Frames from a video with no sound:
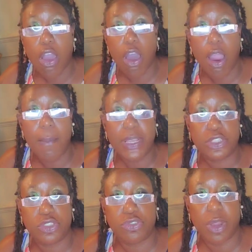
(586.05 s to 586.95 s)

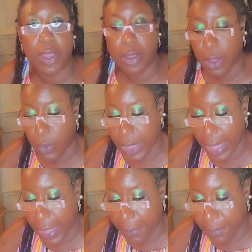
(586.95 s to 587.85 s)
garbage truck,
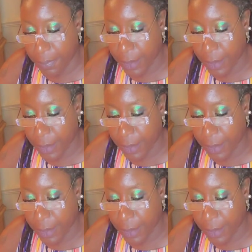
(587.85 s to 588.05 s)
okay?